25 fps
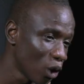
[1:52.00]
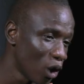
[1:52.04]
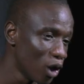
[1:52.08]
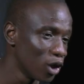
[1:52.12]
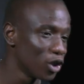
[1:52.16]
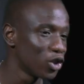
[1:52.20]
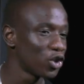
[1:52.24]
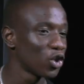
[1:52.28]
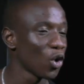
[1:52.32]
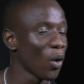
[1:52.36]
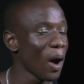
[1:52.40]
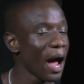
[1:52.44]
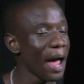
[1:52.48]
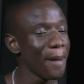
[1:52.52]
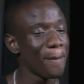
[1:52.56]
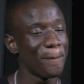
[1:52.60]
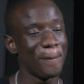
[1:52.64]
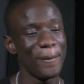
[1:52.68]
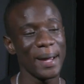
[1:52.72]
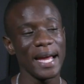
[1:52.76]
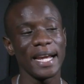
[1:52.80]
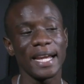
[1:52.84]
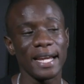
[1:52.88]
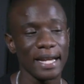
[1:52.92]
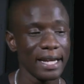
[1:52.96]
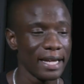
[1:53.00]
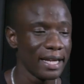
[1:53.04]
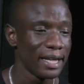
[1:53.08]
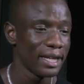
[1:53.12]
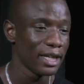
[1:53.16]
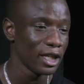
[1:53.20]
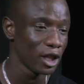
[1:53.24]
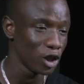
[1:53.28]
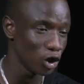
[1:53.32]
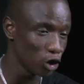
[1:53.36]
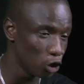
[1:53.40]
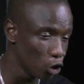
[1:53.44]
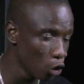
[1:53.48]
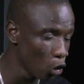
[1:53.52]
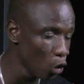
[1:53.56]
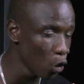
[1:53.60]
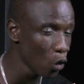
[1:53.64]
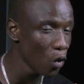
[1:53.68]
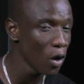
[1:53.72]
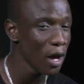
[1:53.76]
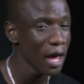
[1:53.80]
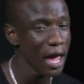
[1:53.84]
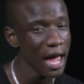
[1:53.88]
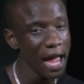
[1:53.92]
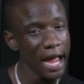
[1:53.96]
Turn. So I bet you
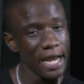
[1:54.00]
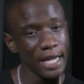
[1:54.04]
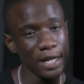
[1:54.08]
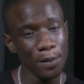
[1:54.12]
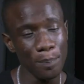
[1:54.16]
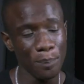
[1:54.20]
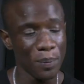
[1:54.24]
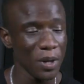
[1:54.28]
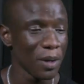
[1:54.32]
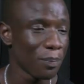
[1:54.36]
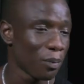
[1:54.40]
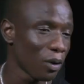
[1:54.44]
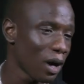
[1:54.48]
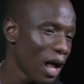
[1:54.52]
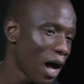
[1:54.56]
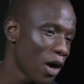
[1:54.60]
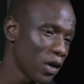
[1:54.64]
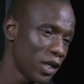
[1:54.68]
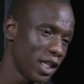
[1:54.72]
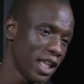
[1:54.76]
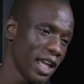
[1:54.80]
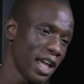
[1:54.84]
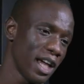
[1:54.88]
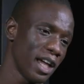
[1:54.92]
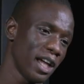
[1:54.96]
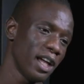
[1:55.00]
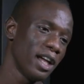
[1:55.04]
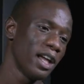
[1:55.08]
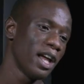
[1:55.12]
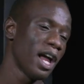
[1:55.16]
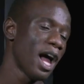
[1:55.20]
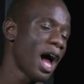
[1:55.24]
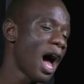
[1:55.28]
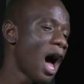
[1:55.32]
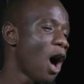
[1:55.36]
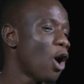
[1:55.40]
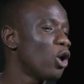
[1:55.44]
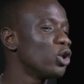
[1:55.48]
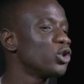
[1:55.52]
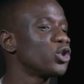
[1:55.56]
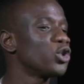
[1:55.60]
and the people out there are